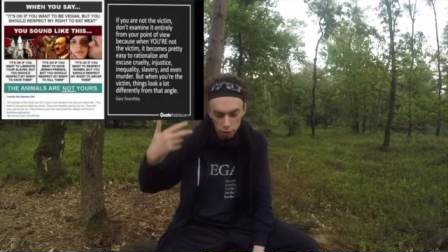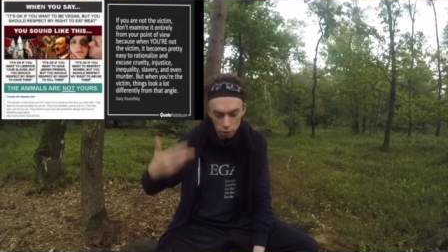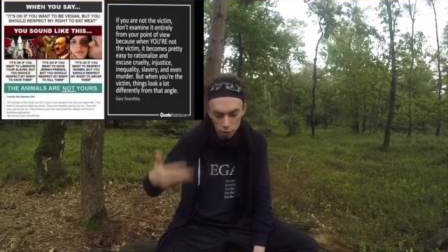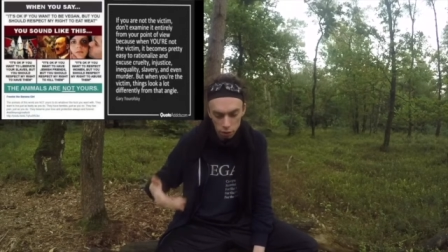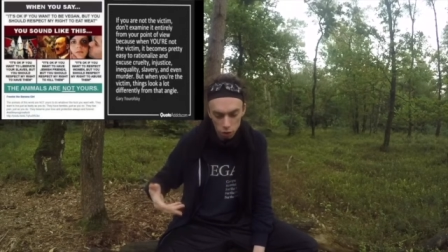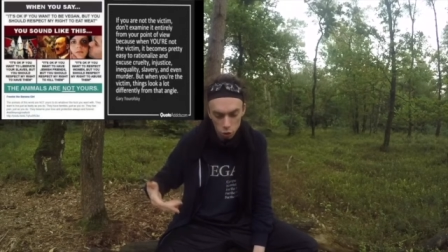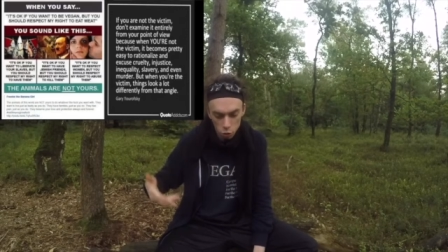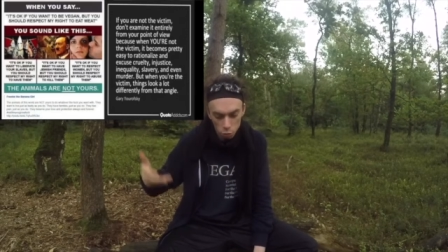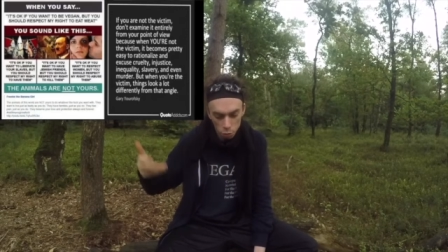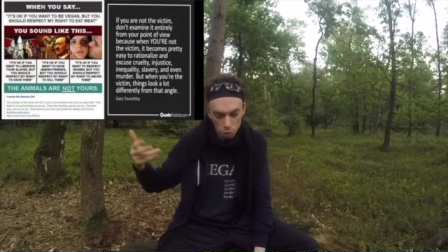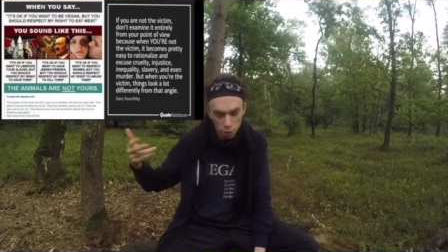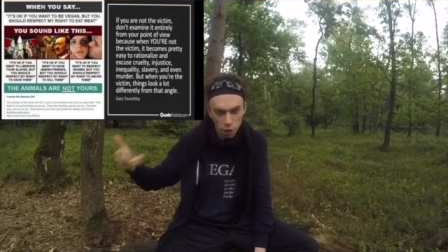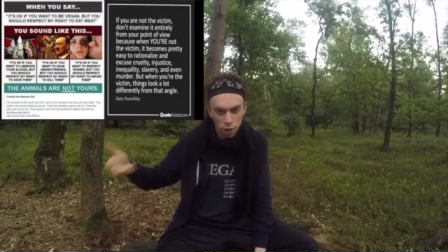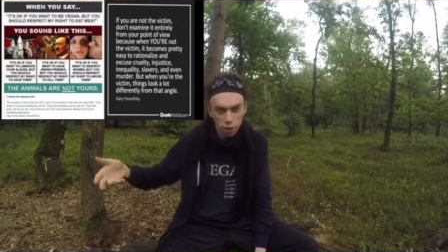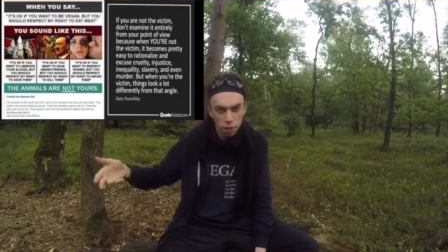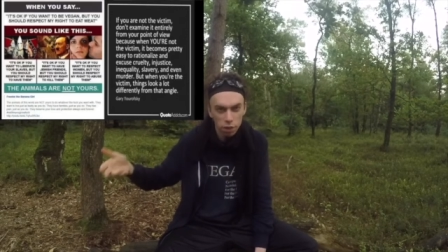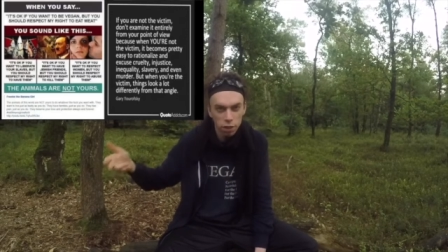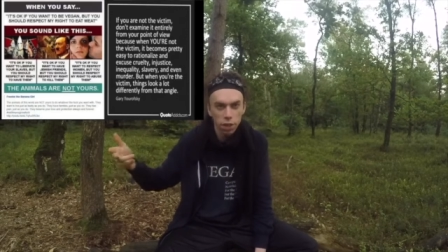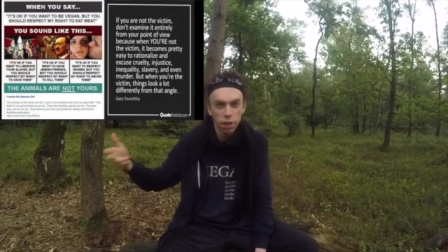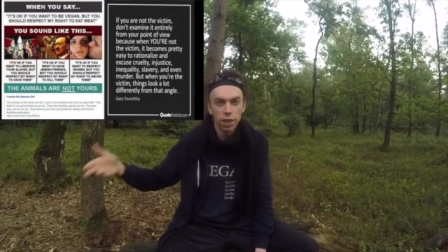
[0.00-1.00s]

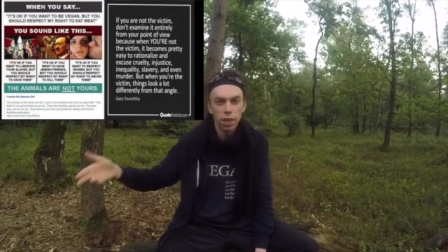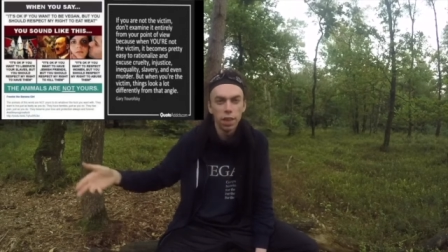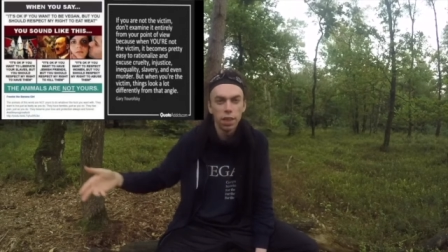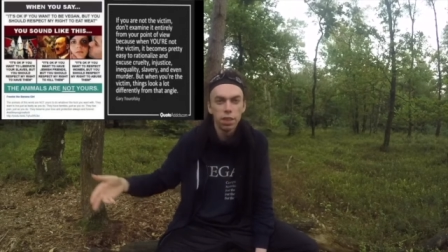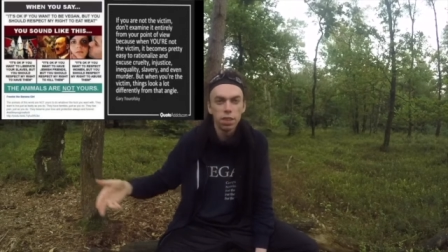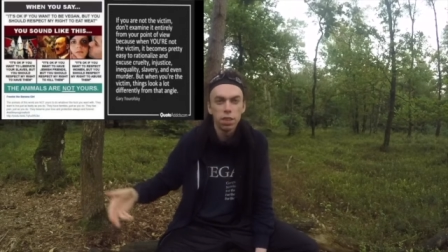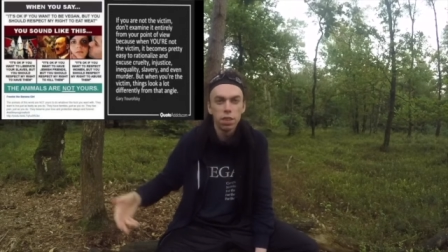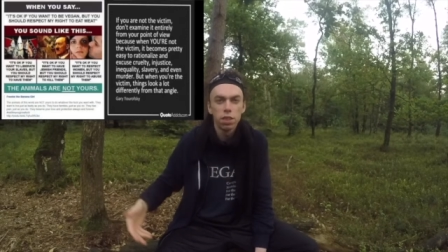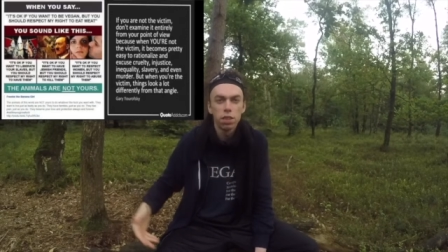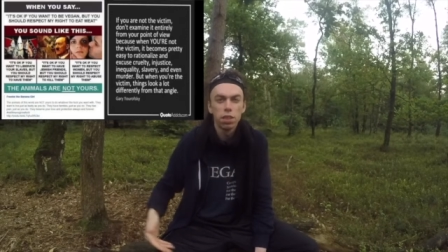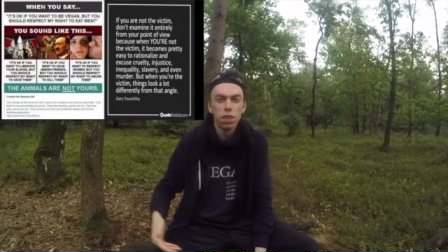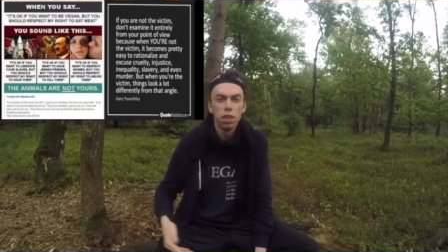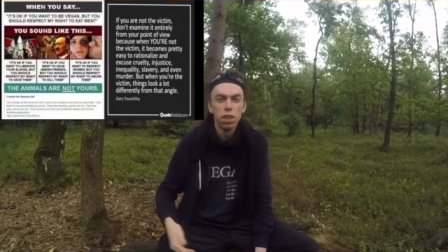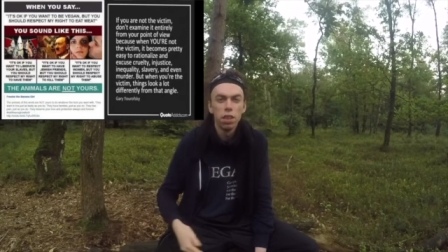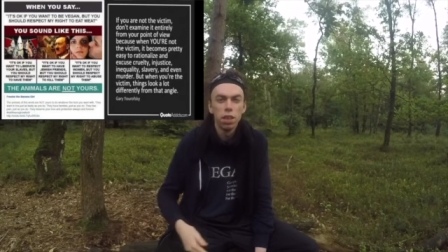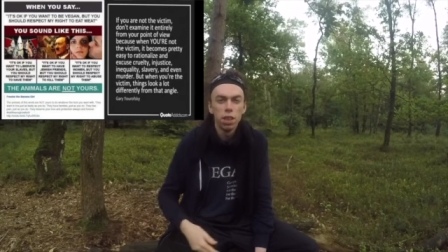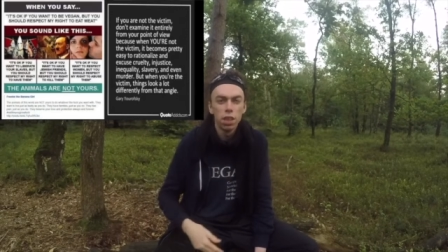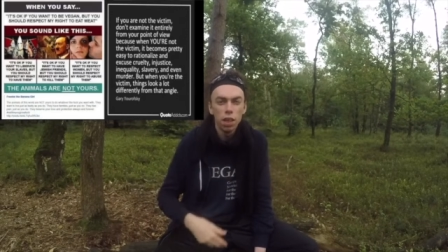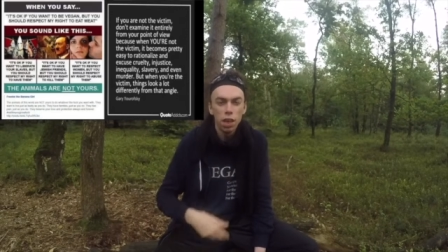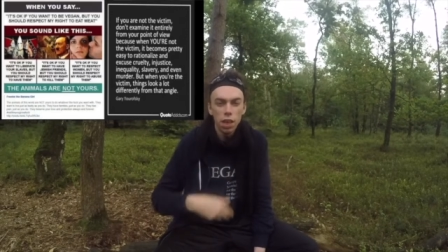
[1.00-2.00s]
discriminated against
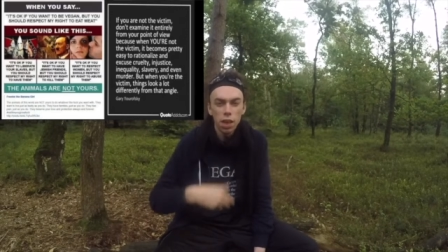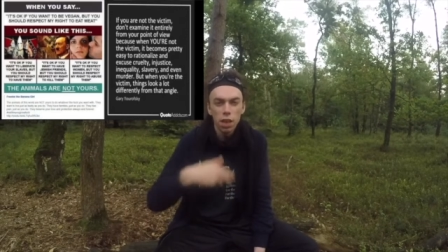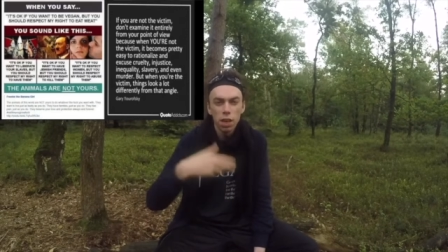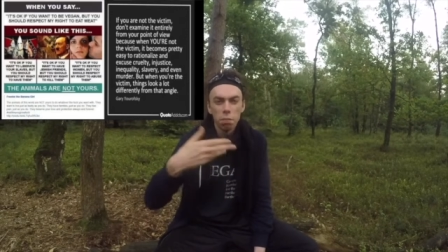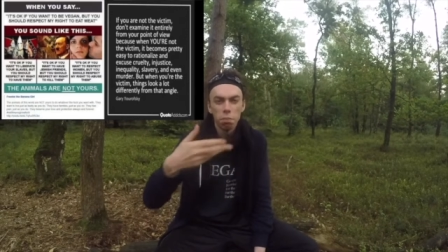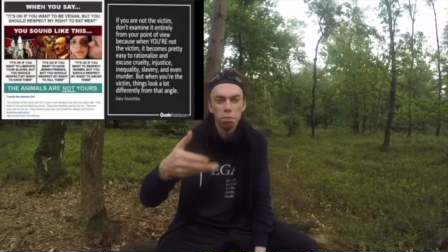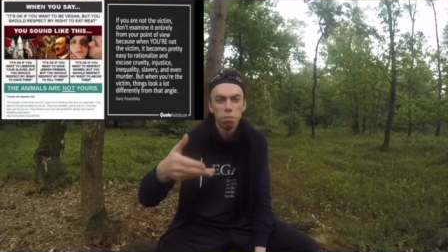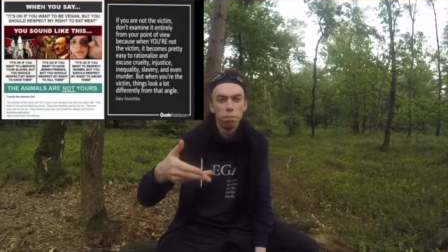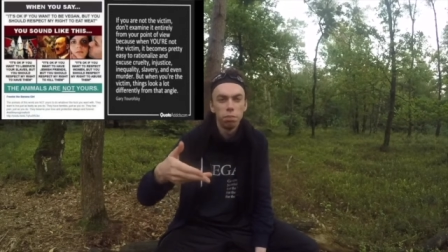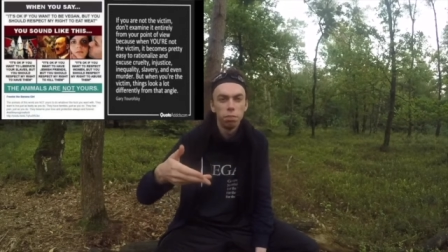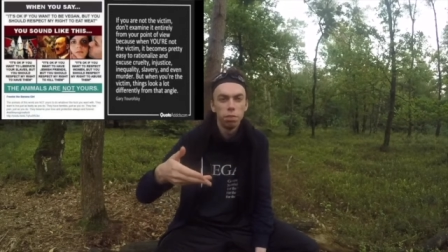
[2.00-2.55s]
claim